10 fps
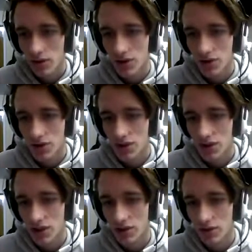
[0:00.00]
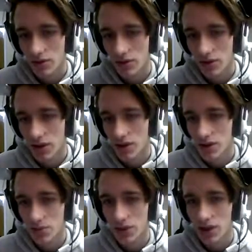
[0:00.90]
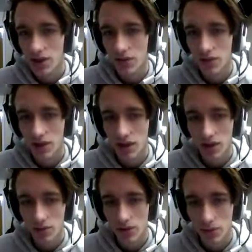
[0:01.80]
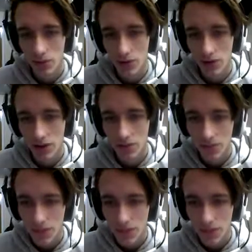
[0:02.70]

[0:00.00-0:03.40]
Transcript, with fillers: interesting. Now, that is pretty heavy. I can't really move it.